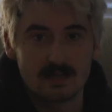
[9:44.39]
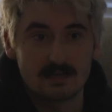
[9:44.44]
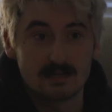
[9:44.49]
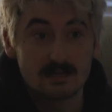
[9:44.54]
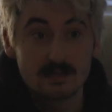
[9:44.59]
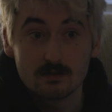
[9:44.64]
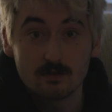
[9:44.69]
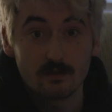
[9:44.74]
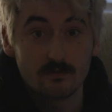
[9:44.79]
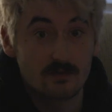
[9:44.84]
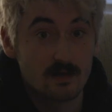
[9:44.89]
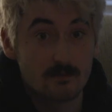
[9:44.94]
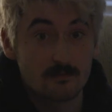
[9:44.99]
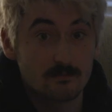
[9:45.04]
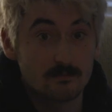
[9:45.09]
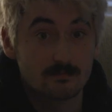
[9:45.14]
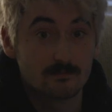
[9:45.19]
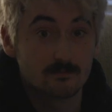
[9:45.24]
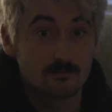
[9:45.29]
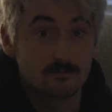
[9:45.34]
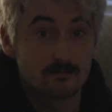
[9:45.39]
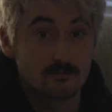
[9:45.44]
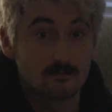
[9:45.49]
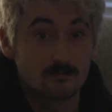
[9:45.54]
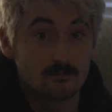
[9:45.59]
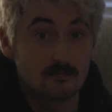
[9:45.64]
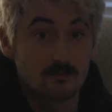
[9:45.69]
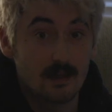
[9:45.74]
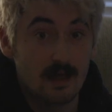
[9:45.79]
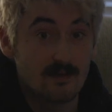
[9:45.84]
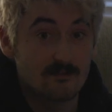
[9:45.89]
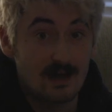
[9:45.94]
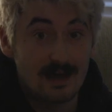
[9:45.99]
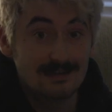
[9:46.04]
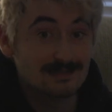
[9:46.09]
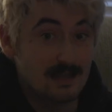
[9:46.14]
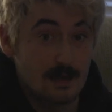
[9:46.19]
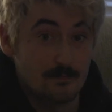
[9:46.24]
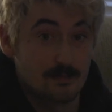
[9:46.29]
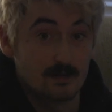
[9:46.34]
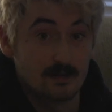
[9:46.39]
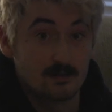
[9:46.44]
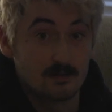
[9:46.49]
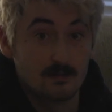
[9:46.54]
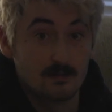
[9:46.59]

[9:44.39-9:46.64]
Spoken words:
And neither of them have eyes that big.